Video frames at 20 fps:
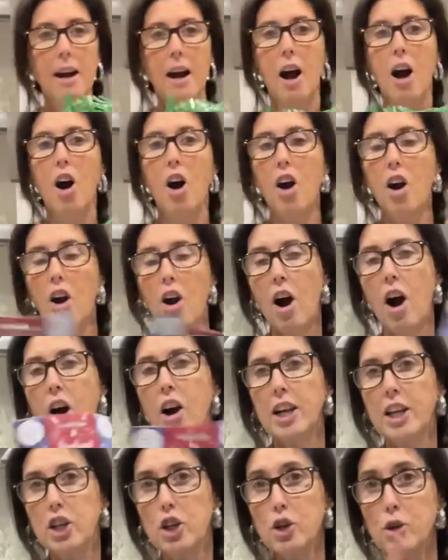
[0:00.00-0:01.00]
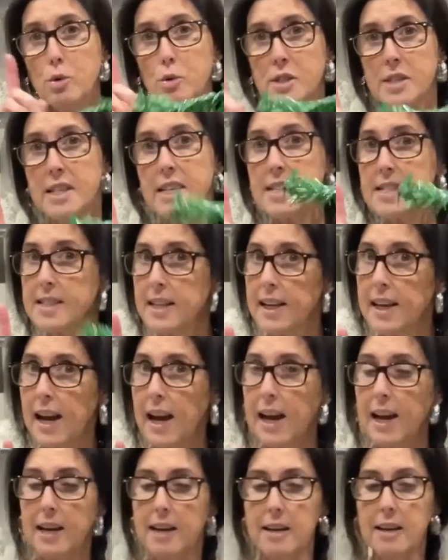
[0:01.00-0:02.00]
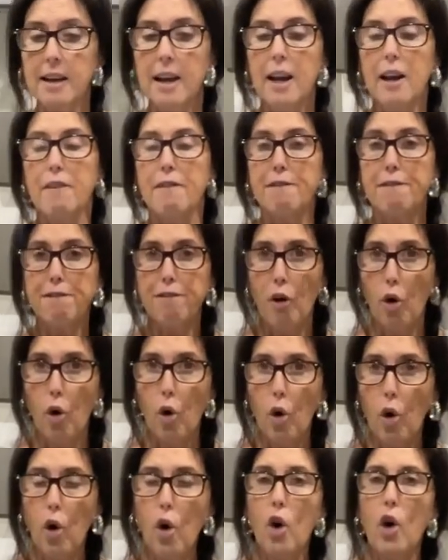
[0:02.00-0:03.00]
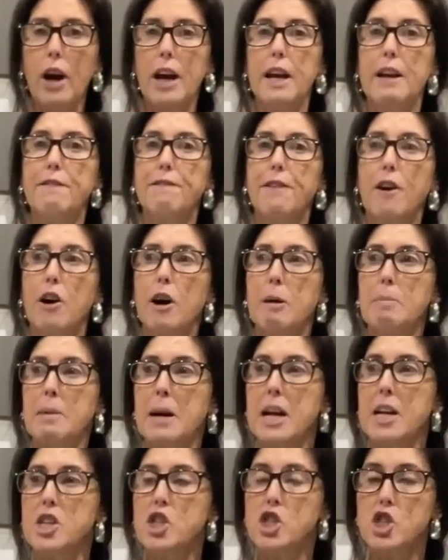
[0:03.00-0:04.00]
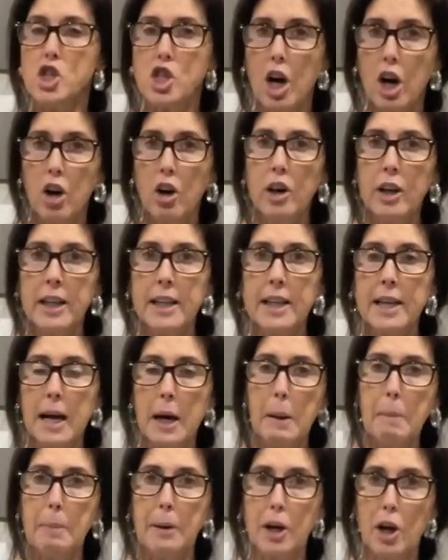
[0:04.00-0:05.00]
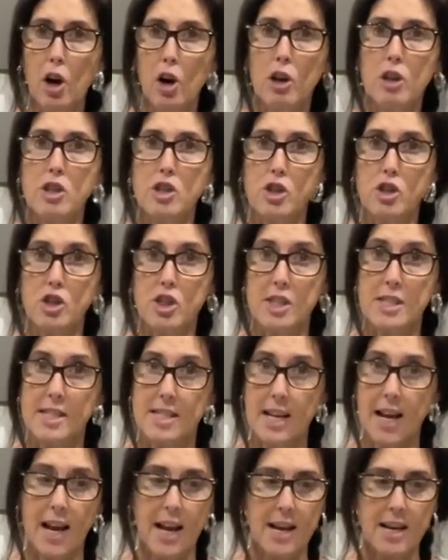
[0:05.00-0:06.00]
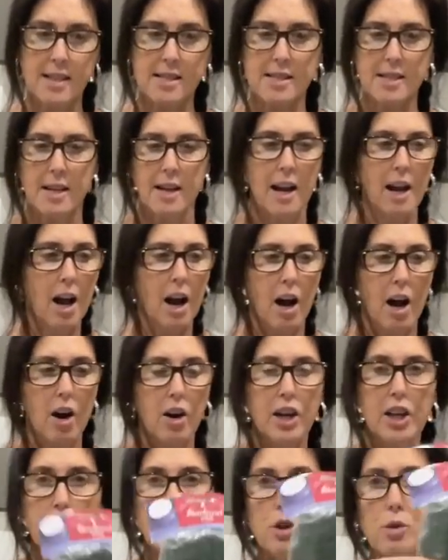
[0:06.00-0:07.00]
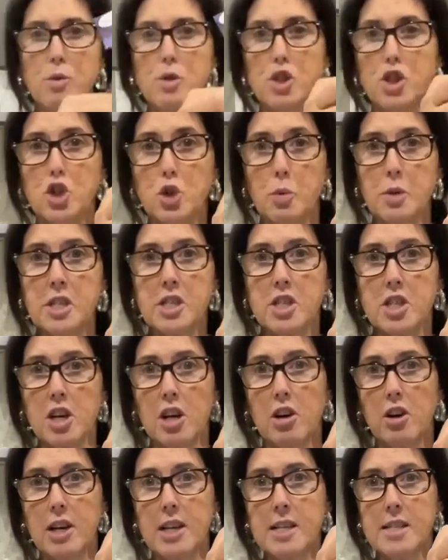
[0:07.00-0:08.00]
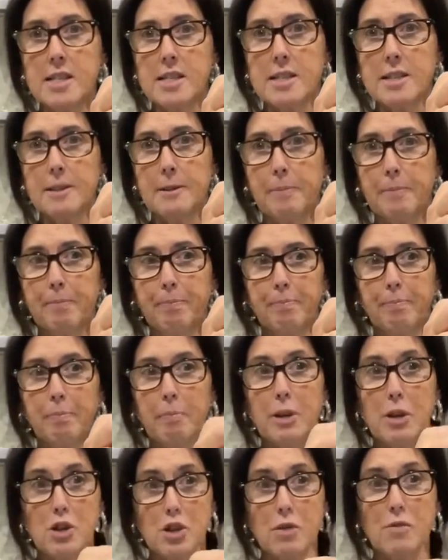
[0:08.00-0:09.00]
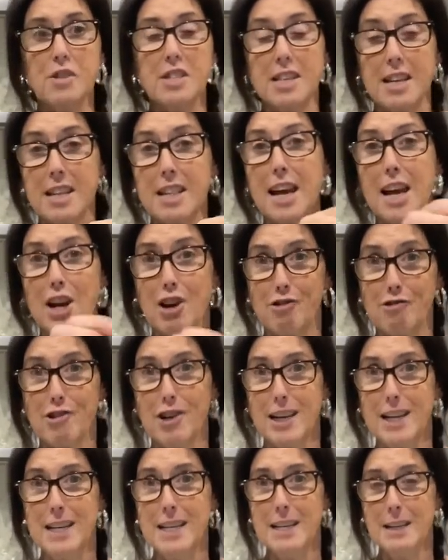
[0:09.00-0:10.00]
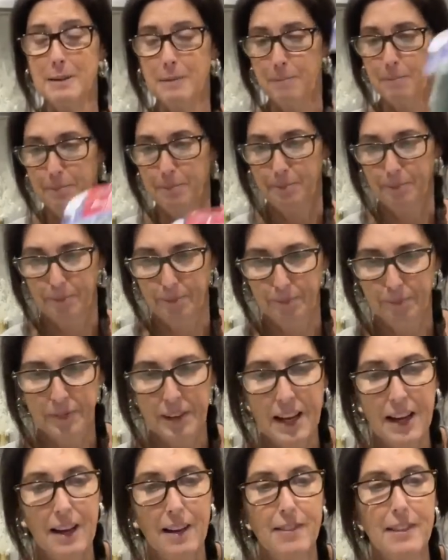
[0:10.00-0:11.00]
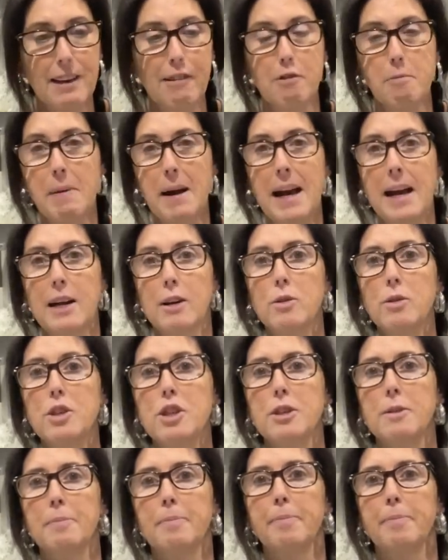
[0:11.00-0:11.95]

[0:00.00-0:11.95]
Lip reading: are, I use these again for if I'm tying up garlands onto stairs. I use the twist ties because obviously they're green. They're a pound.